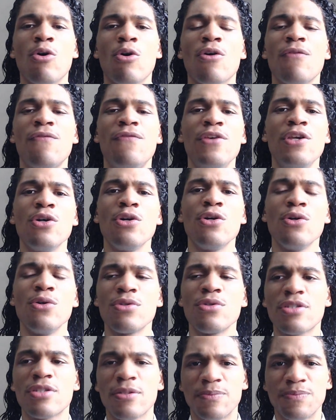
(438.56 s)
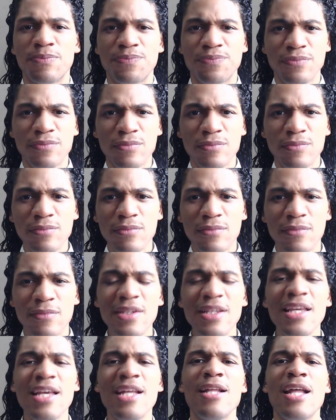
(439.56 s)
views
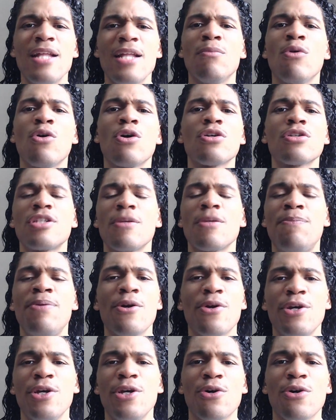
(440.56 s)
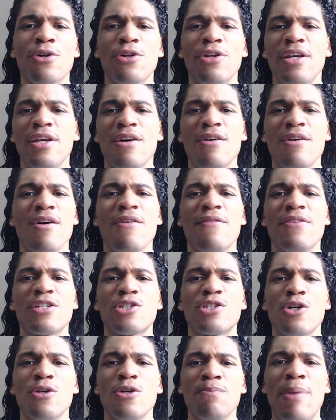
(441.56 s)
and moral superiority of a
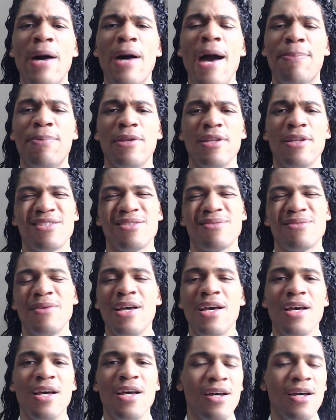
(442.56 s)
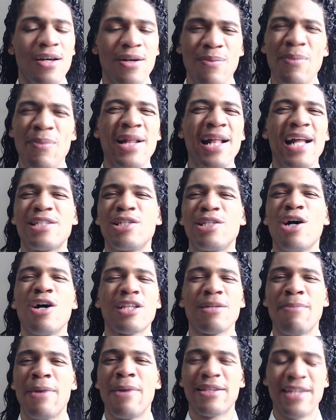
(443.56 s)
certain populace. But I talked
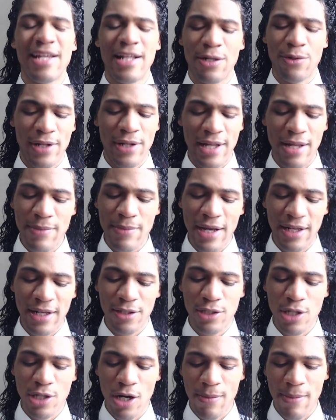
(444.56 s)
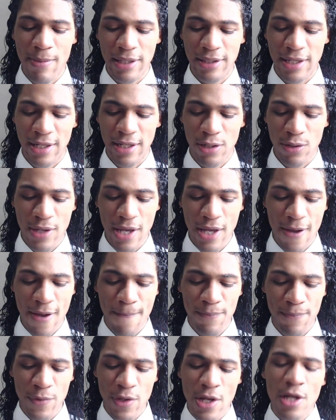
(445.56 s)
about that already. I'm not going to talk about that, okay?
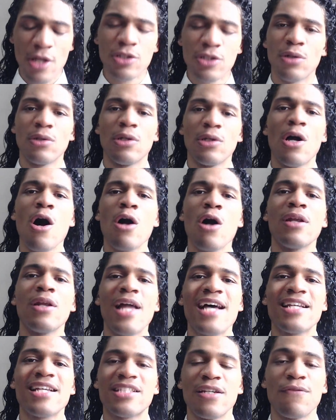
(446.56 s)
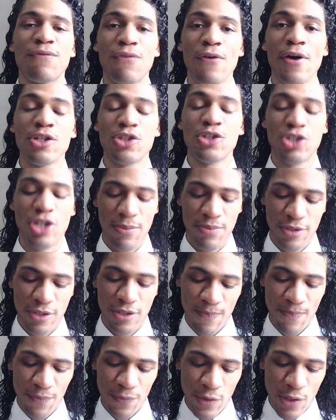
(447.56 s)
So long-lasting friendships
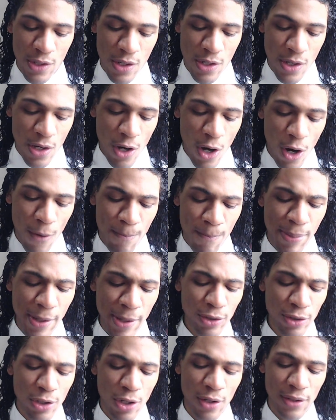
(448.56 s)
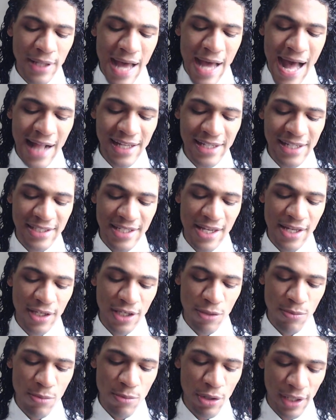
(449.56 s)
are built on honesty and
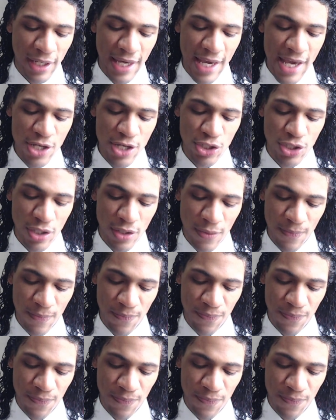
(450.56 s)
communication.